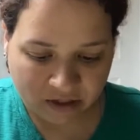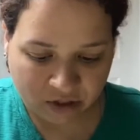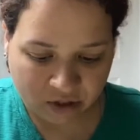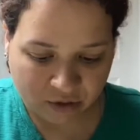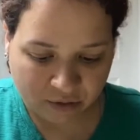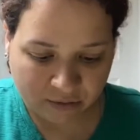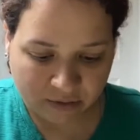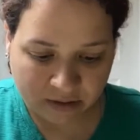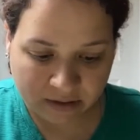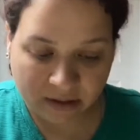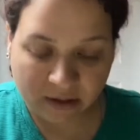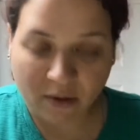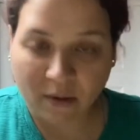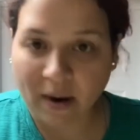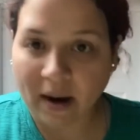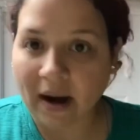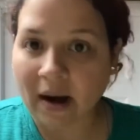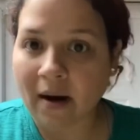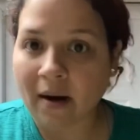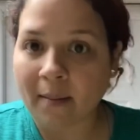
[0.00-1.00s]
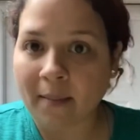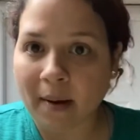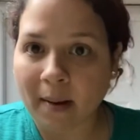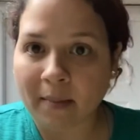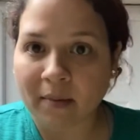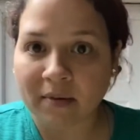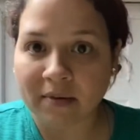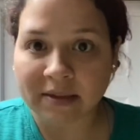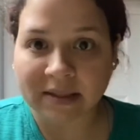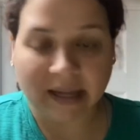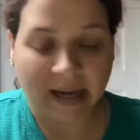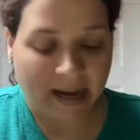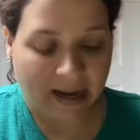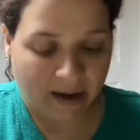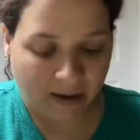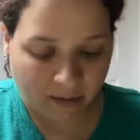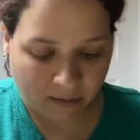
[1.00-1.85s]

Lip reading: those little air bubbles out.